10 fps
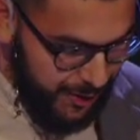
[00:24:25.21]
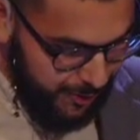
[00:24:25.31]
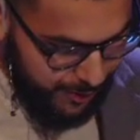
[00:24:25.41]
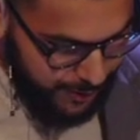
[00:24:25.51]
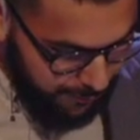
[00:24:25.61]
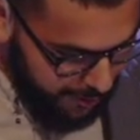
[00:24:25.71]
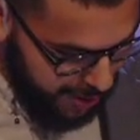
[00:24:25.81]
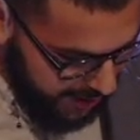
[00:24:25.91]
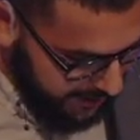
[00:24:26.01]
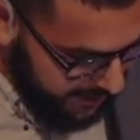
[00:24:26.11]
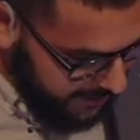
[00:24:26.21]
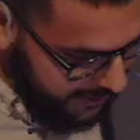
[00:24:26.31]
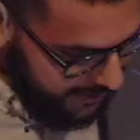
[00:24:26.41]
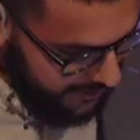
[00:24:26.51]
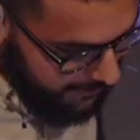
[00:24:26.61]
used for
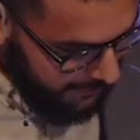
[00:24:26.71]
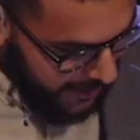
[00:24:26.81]
Jesus.